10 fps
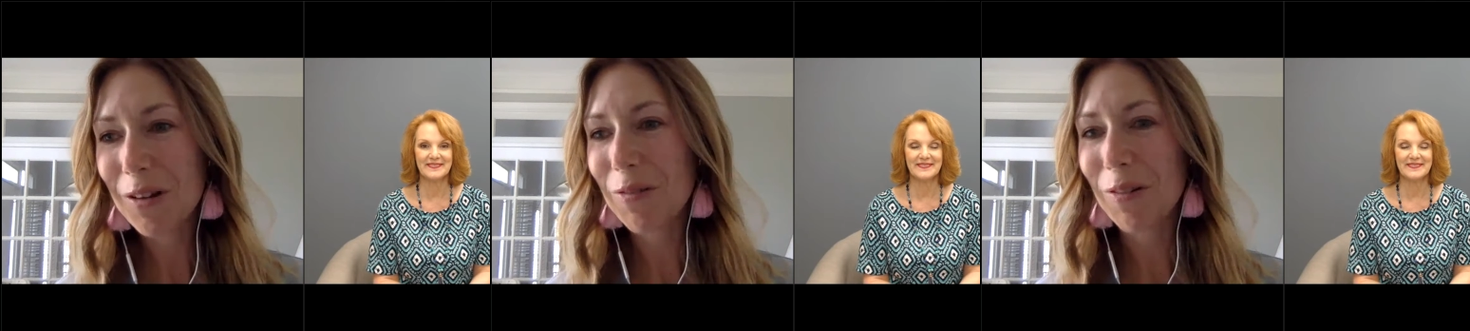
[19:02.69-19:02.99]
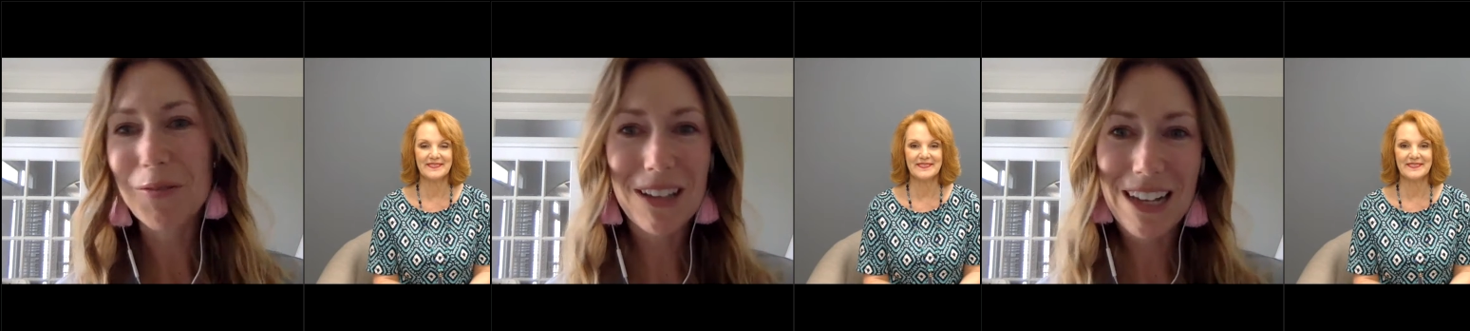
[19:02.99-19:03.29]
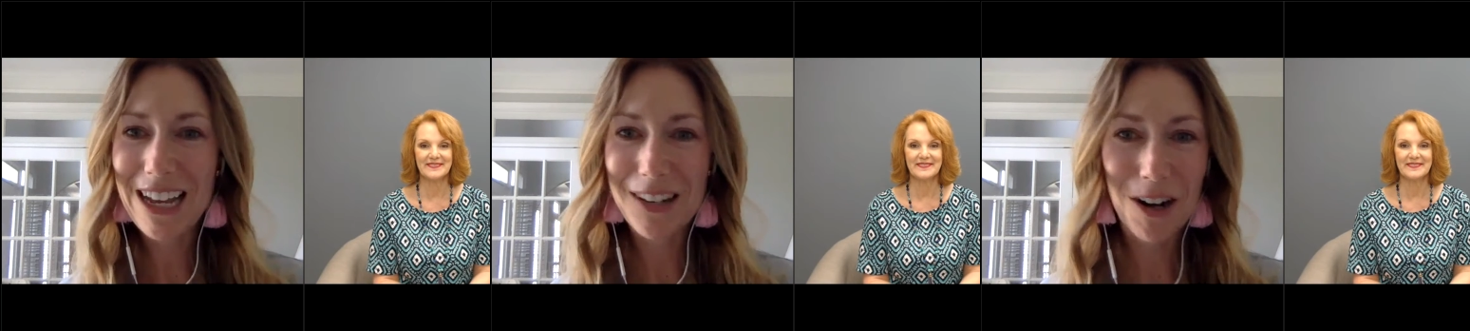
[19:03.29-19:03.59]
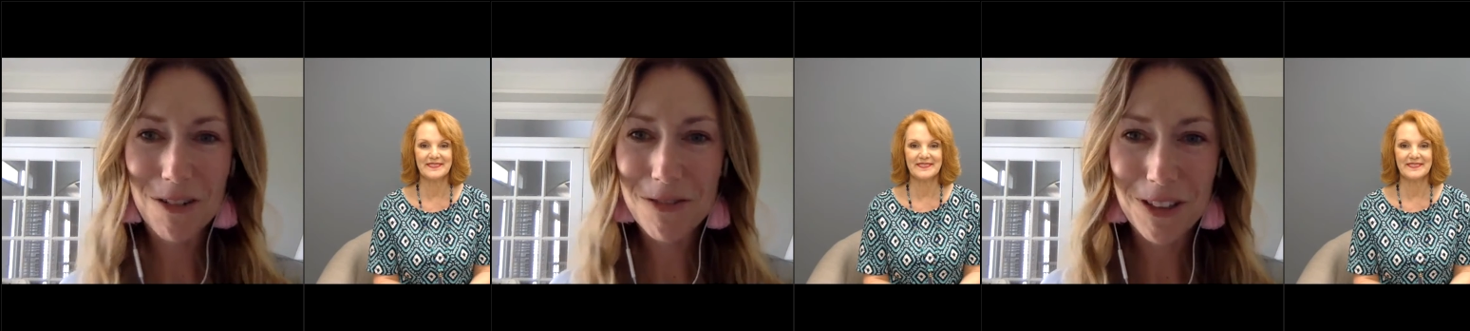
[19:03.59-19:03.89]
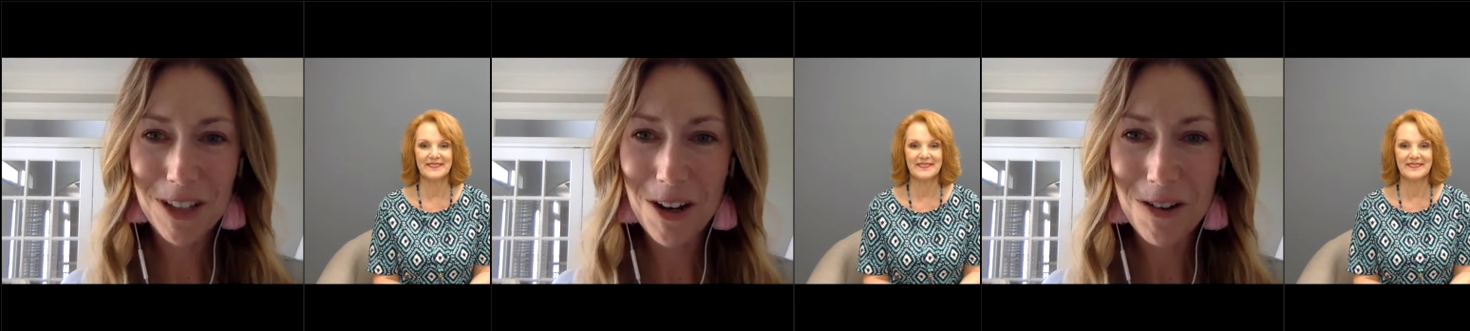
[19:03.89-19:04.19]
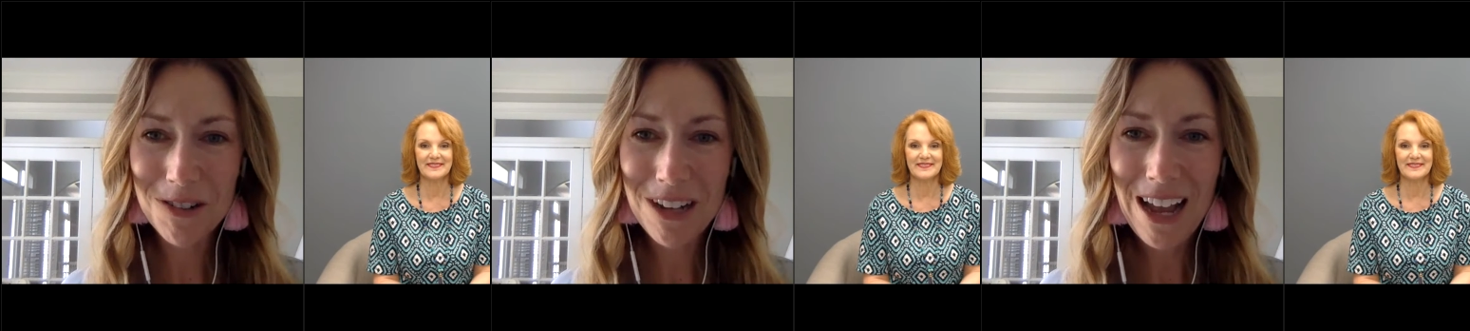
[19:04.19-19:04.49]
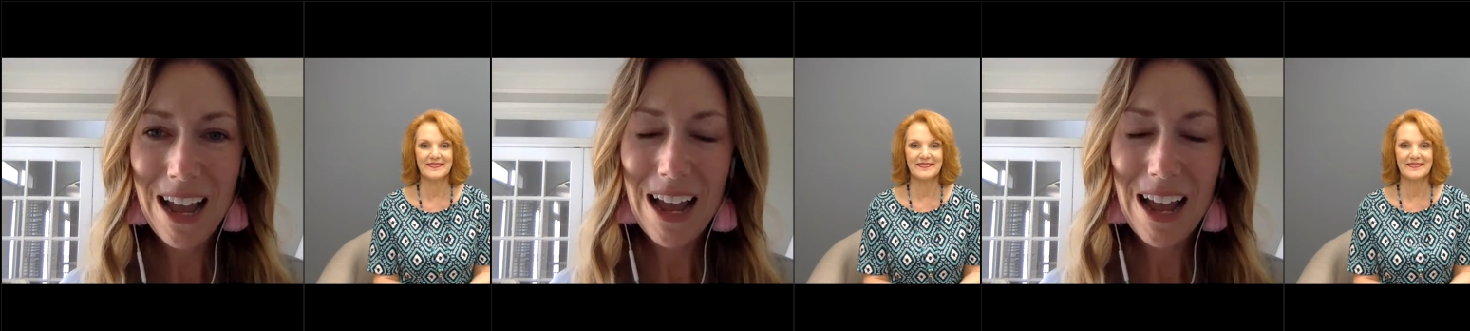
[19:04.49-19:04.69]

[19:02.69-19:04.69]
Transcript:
Speaker 1: when we're really in our flow.